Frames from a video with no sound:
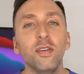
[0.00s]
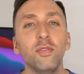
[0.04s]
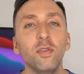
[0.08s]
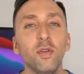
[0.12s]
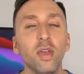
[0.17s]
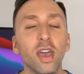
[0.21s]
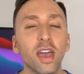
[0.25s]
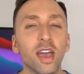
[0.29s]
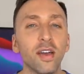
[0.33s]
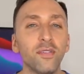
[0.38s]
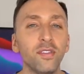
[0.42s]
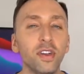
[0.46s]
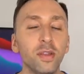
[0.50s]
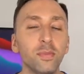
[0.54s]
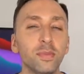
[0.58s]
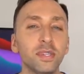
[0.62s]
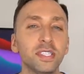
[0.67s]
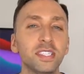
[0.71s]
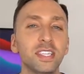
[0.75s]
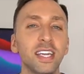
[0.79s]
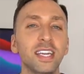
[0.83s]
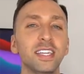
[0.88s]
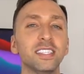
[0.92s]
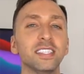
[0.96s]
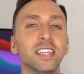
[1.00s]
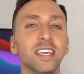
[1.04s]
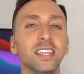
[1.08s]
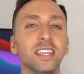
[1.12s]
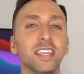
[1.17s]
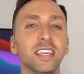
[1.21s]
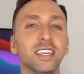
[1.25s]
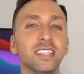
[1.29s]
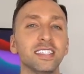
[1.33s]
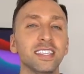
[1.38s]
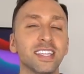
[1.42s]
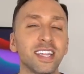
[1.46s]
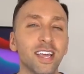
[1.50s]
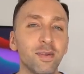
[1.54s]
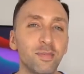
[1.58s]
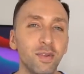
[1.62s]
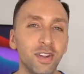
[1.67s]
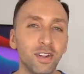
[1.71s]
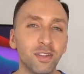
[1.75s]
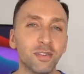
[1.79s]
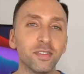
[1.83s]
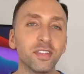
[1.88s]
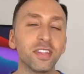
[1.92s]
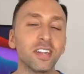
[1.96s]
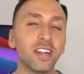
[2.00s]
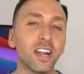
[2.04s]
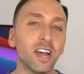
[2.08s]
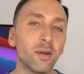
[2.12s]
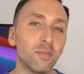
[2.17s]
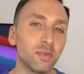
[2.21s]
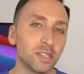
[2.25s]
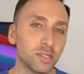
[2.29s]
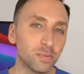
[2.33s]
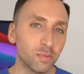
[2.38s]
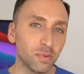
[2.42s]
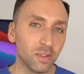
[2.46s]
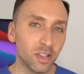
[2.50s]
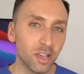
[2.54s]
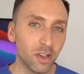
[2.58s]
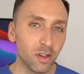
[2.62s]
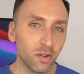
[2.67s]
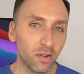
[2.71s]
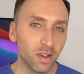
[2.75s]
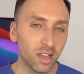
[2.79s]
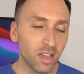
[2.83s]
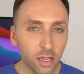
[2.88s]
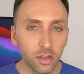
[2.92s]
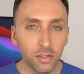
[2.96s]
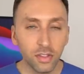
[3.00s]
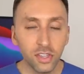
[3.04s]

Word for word: If you have any mistakes like this, let me know in the comments below.